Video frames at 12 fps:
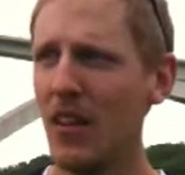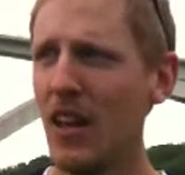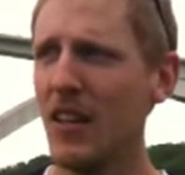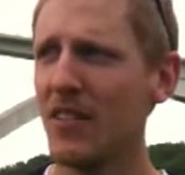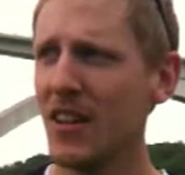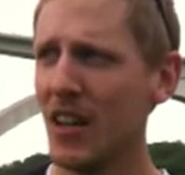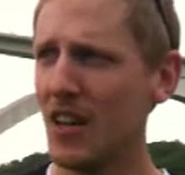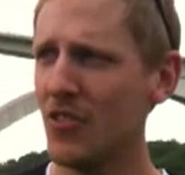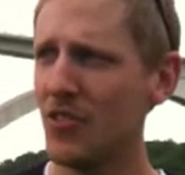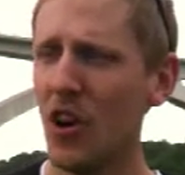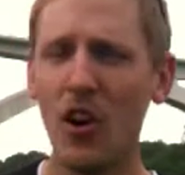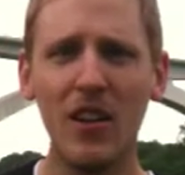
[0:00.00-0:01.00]
It's going
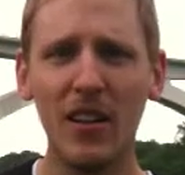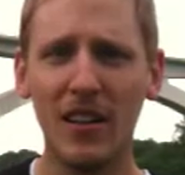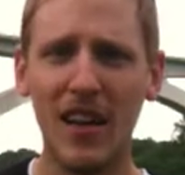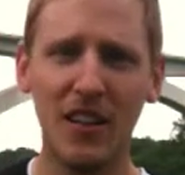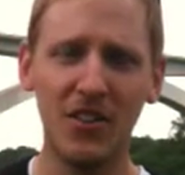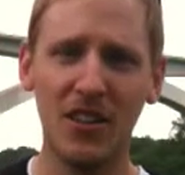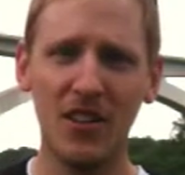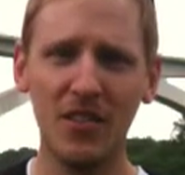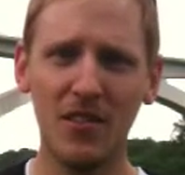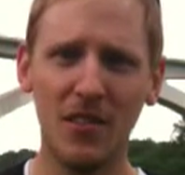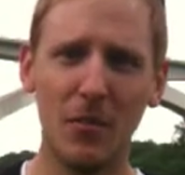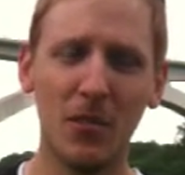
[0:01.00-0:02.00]
to start in
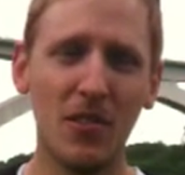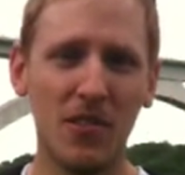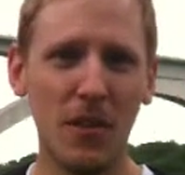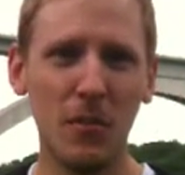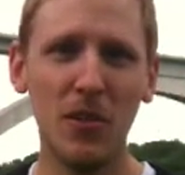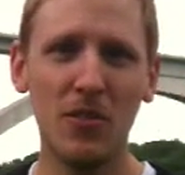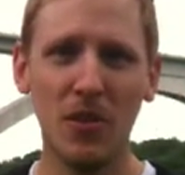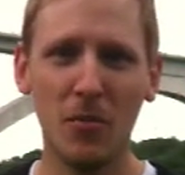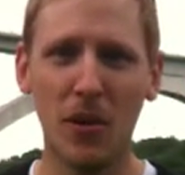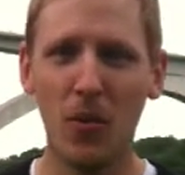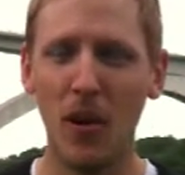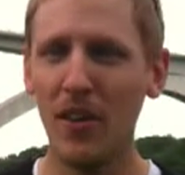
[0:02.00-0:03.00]
Natchez, Mississippi. So
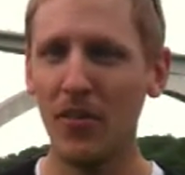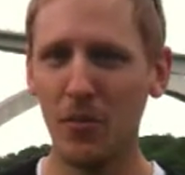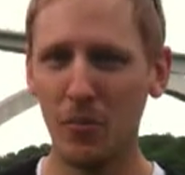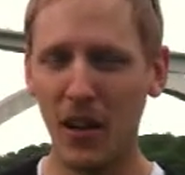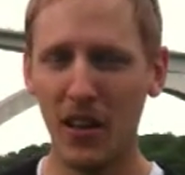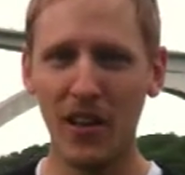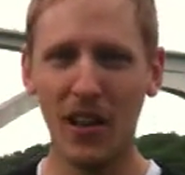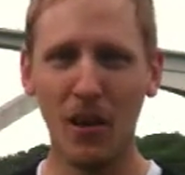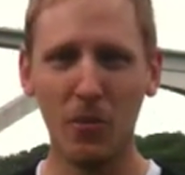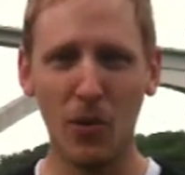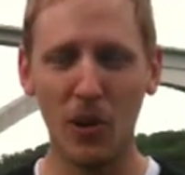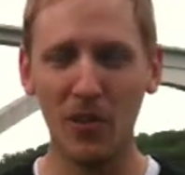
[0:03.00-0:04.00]
my wife and
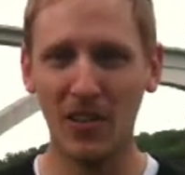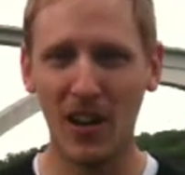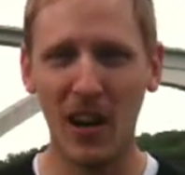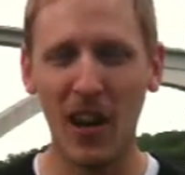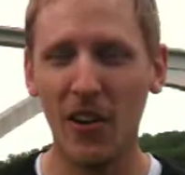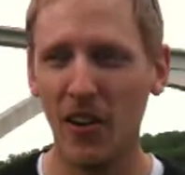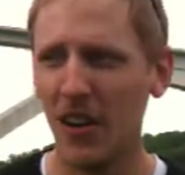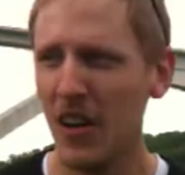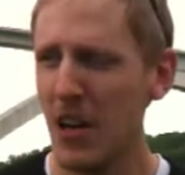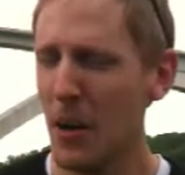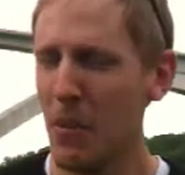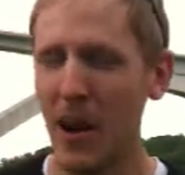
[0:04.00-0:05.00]
my boys and I are
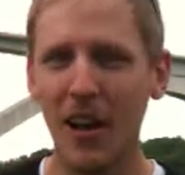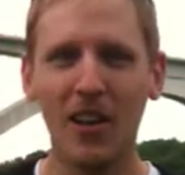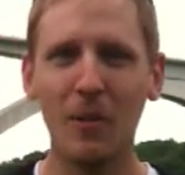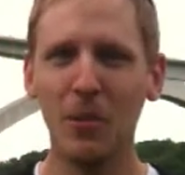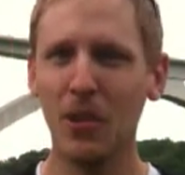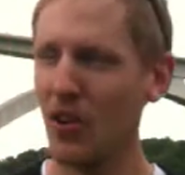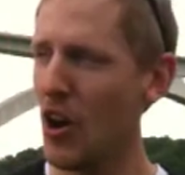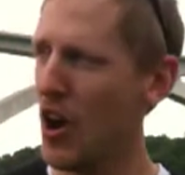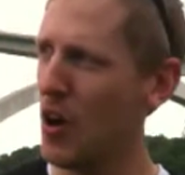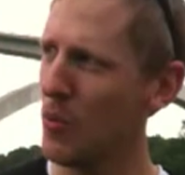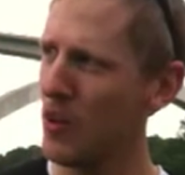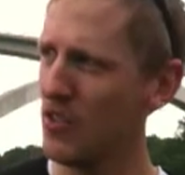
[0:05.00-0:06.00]
piling up in the
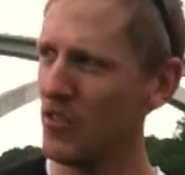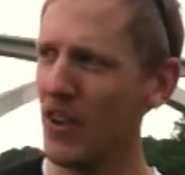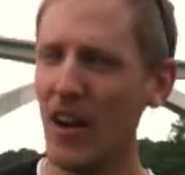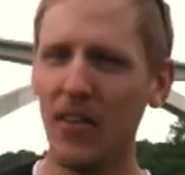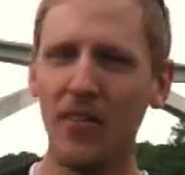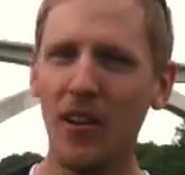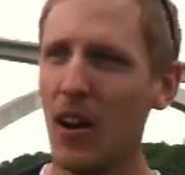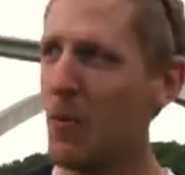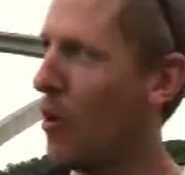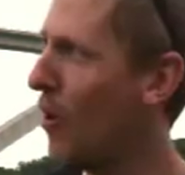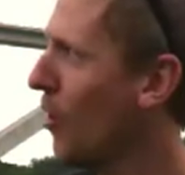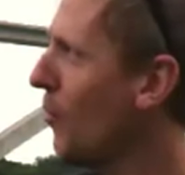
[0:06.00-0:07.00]
car. We're going to drive
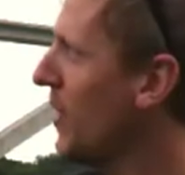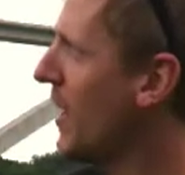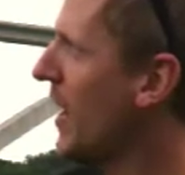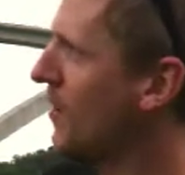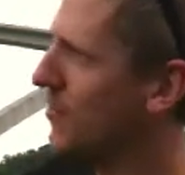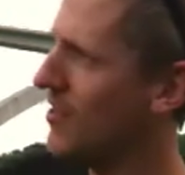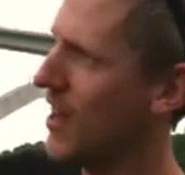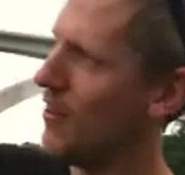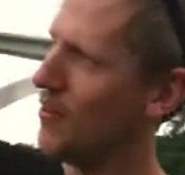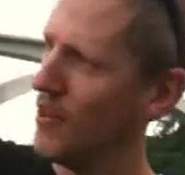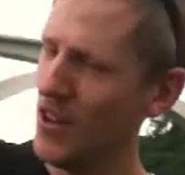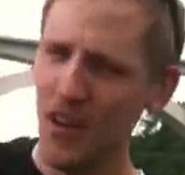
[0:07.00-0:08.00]
all the way down
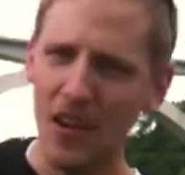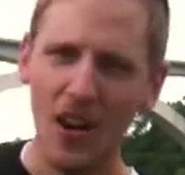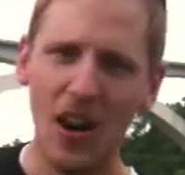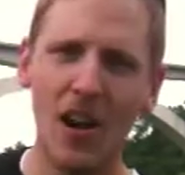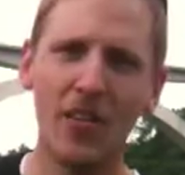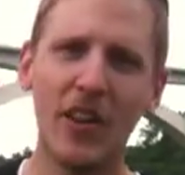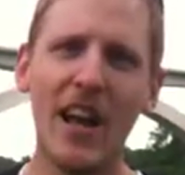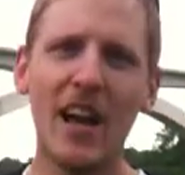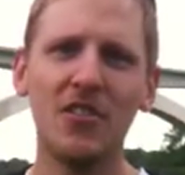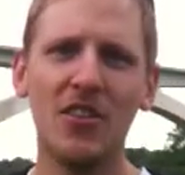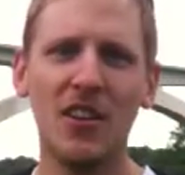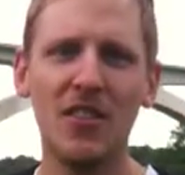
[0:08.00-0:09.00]
south on the
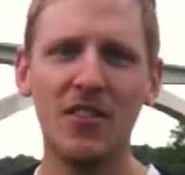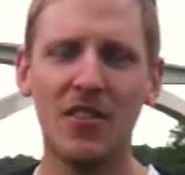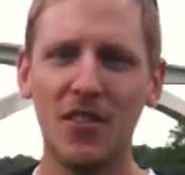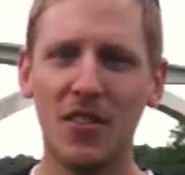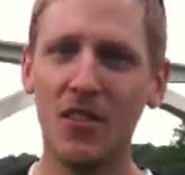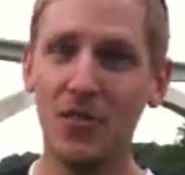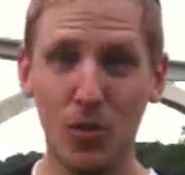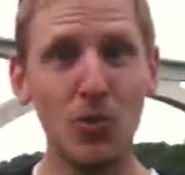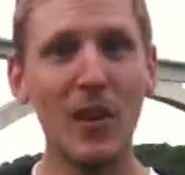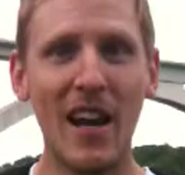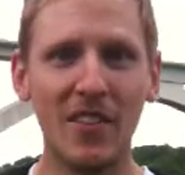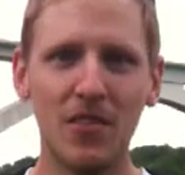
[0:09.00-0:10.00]
Natchez
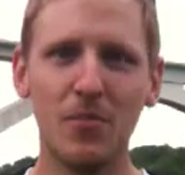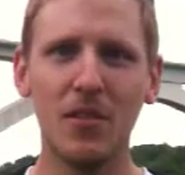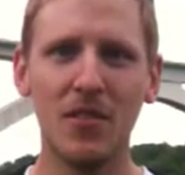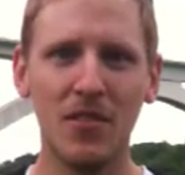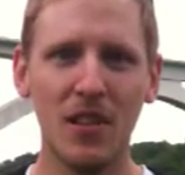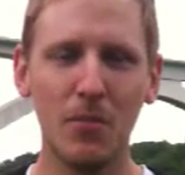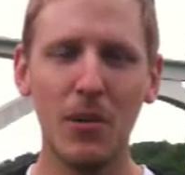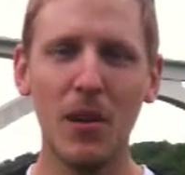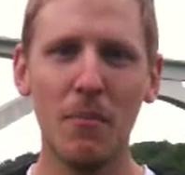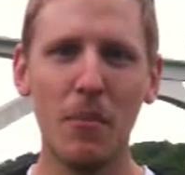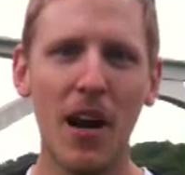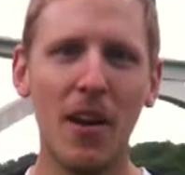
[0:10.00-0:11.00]
to Natchez, Mississippi
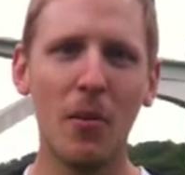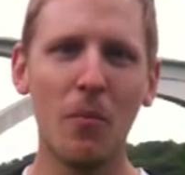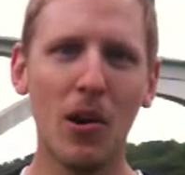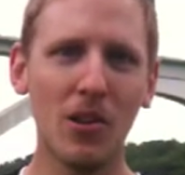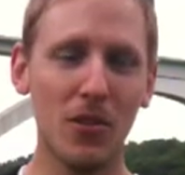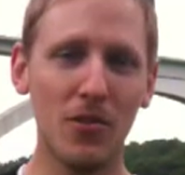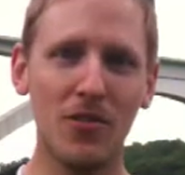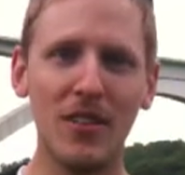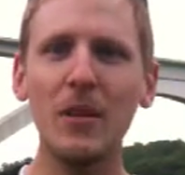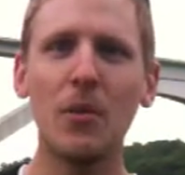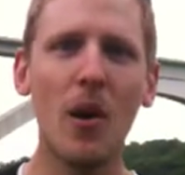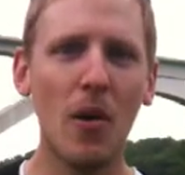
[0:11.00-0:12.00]
at mile marker
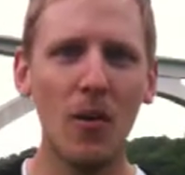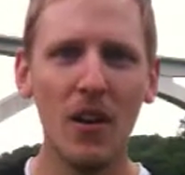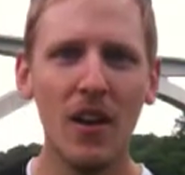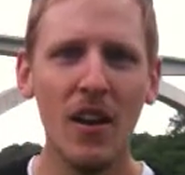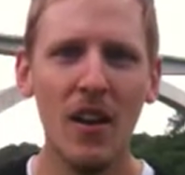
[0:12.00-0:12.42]
0